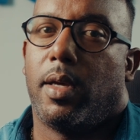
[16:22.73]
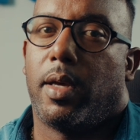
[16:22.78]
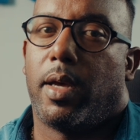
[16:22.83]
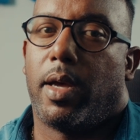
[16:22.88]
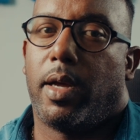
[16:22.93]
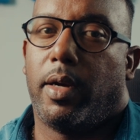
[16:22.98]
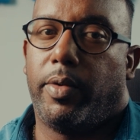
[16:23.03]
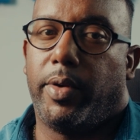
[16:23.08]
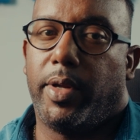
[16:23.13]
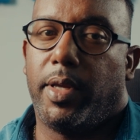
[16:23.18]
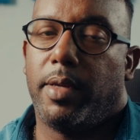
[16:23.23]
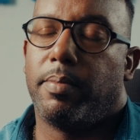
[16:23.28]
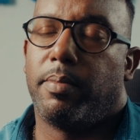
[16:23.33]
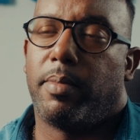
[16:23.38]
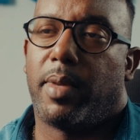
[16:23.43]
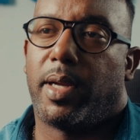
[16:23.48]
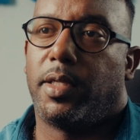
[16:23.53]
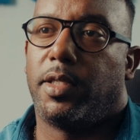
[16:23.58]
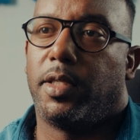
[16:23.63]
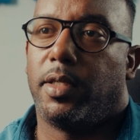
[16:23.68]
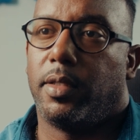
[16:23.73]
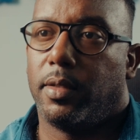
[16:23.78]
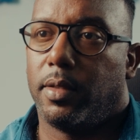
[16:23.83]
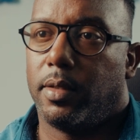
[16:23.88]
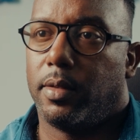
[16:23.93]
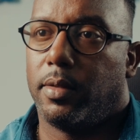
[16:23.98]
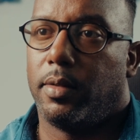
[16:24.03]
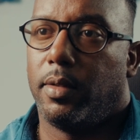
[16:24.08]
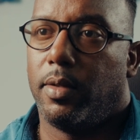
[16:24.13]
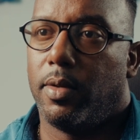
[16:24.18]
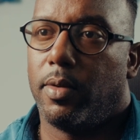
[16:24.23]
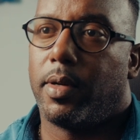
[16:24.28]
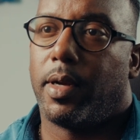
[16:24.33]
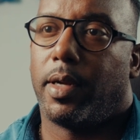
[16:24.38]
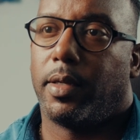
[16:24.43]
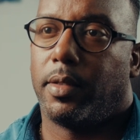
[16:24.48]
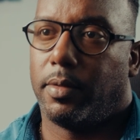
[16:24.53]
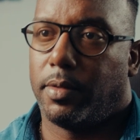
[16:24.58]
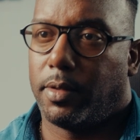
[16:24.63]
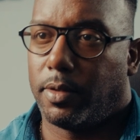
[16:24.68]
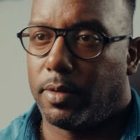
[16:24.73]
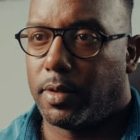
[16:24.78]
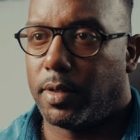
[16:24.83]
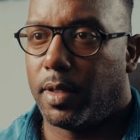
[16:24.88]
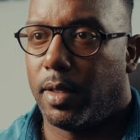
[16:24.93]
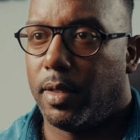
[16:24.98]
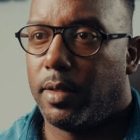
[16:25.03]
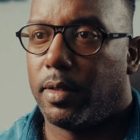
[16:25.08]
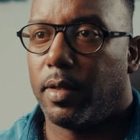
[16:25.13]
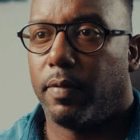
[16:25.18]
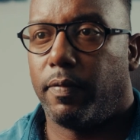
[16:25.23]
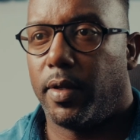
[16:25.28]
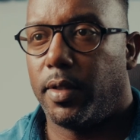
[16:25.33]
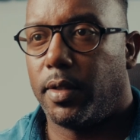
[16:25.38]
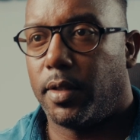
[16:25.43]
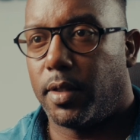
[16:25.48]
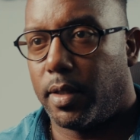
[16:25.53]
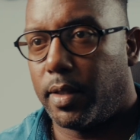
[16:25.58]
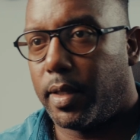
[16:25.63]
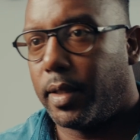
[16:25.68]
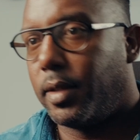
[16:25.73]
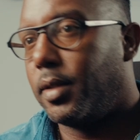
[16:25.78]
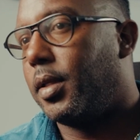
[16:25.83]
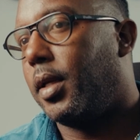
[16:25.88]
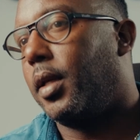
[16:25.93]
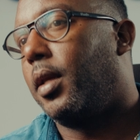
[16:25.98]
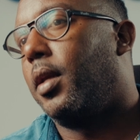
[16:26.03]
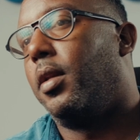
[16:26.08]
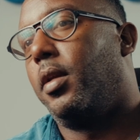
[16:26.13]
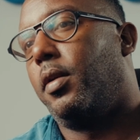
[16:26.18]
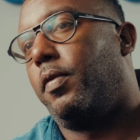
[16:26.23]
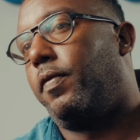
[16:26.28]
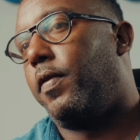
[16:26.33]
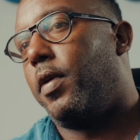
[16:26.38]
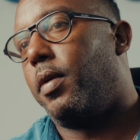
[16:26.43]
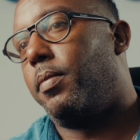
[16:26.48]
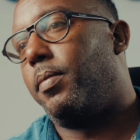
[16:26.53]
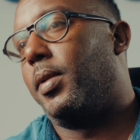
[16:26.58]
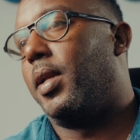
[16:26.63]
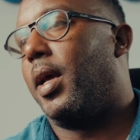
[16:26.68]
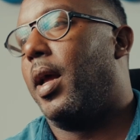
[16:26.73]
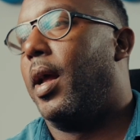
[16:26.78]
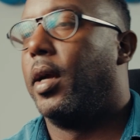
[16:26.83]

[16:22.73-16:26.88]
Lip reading: reimagined look at social intervention and taking it from the